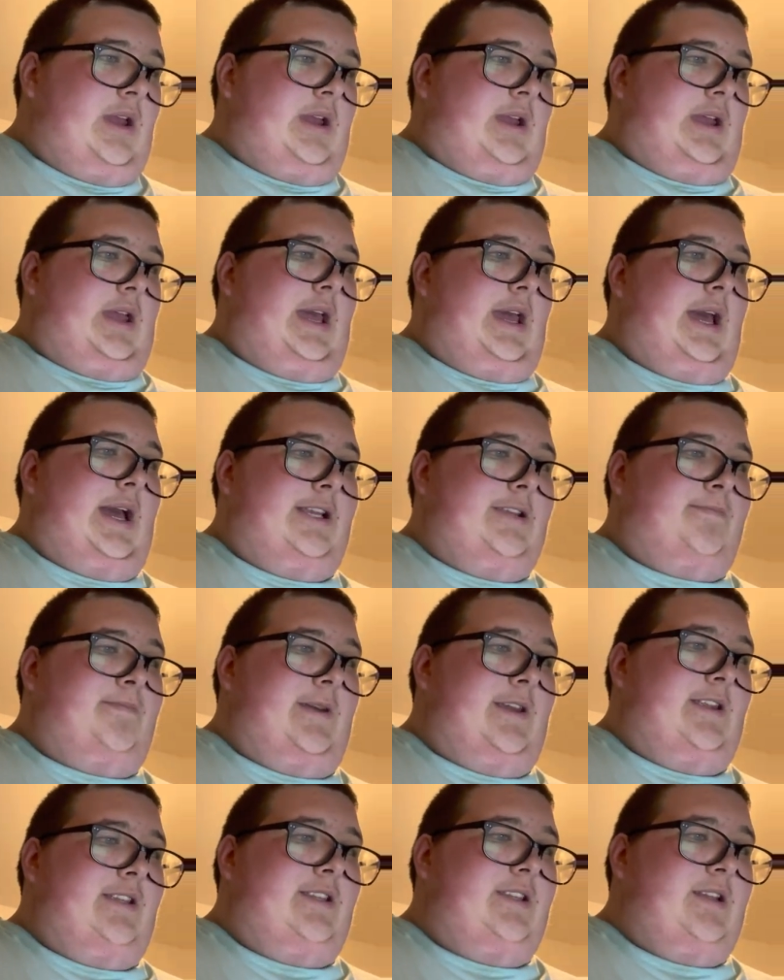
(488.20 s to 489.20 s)
It has
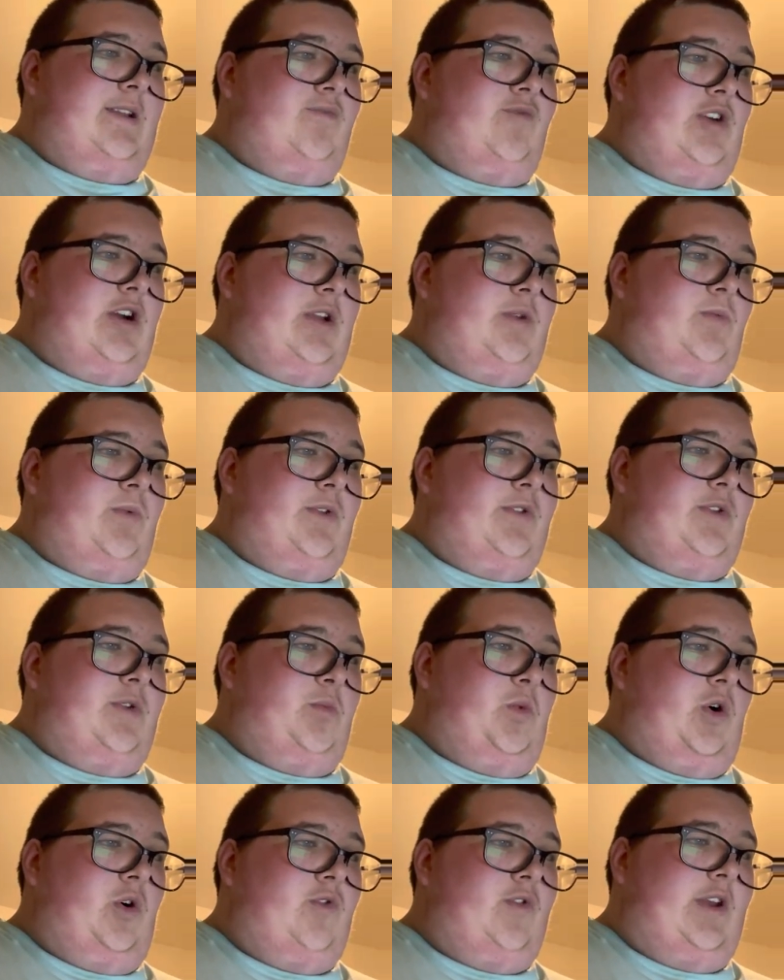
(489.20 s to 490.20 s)
been some ride with the
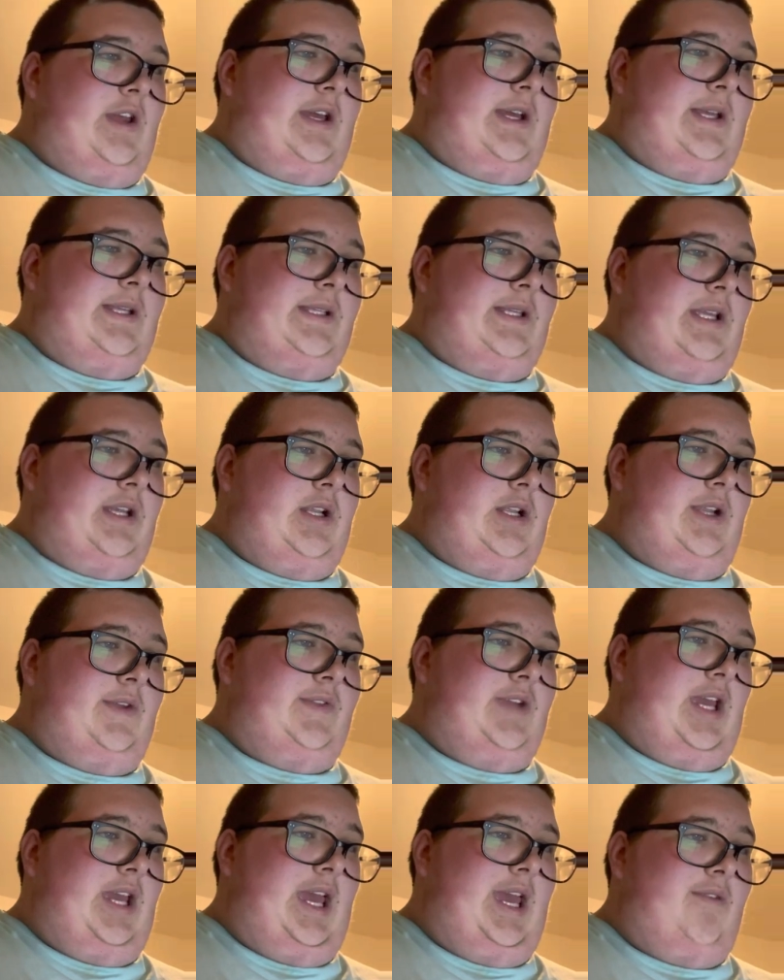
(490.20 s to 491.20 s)
Warriors.
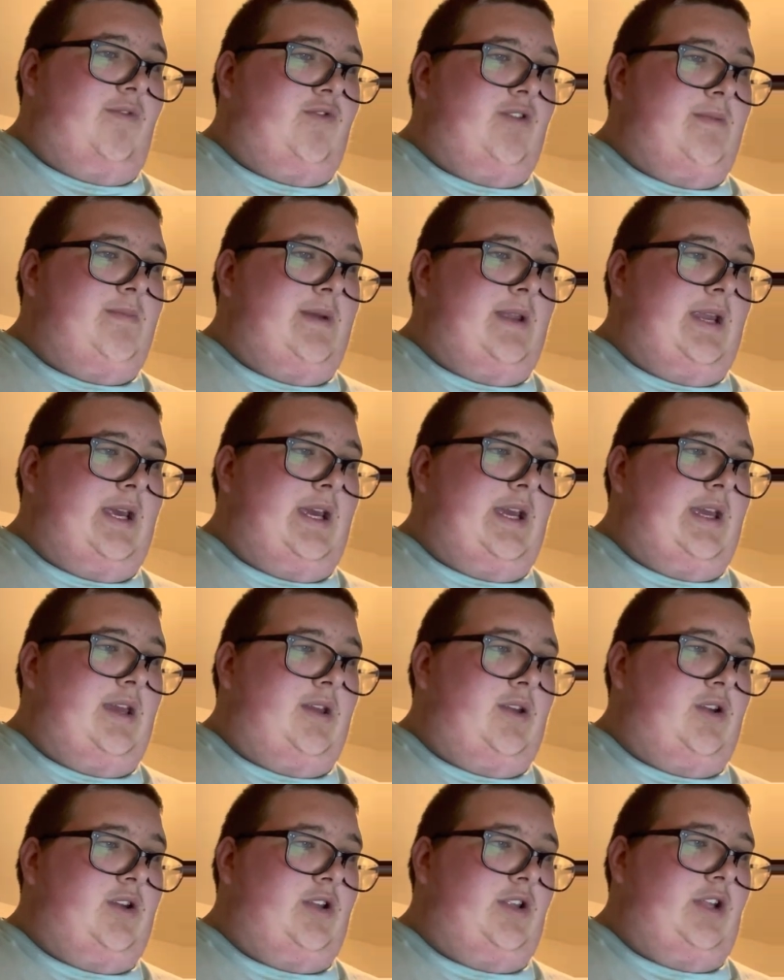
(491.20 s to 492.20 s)
Loved every minute.
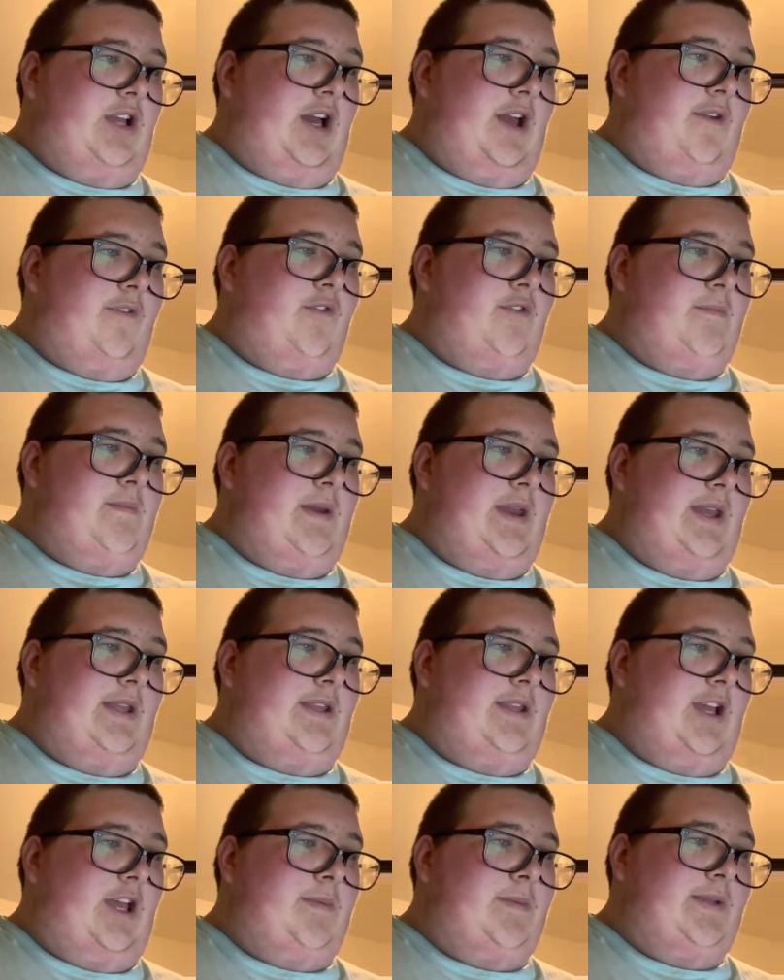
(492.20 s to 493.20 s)
Good night from me,
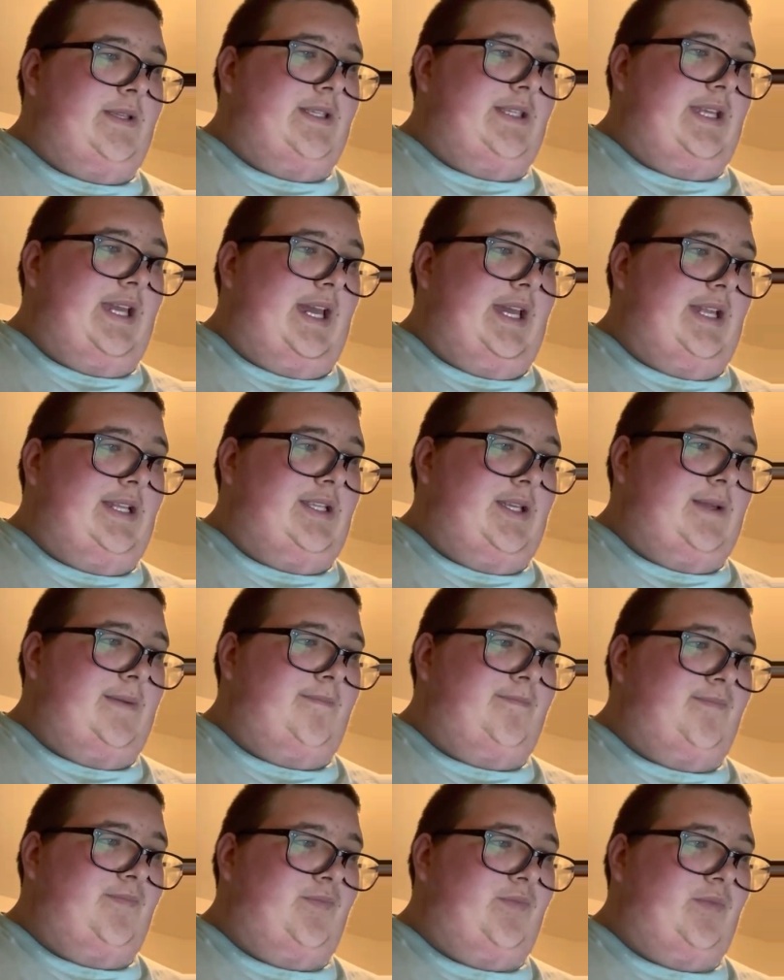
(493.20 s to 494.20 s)
Diamond said.
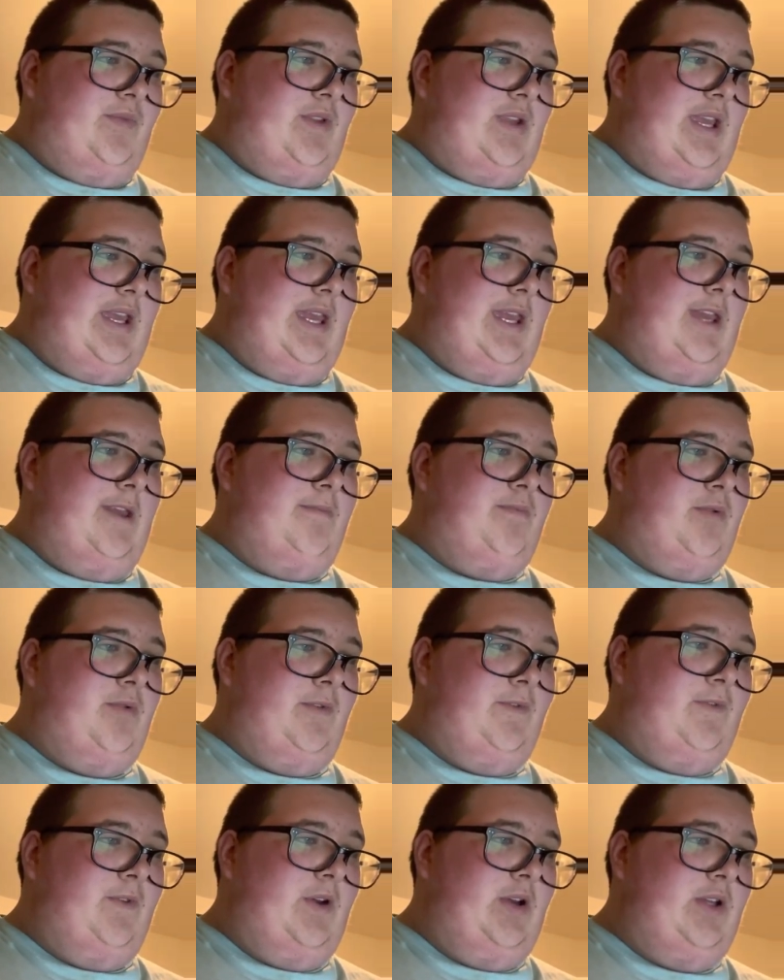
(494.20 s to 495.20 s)
He
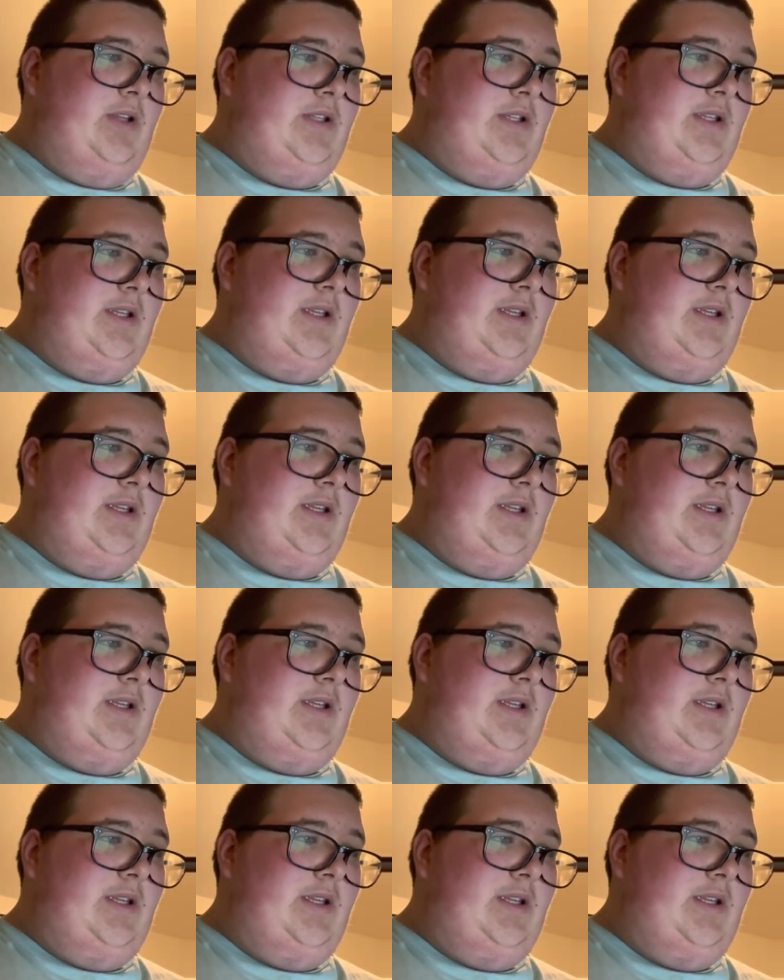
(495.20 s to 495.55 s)
prefaced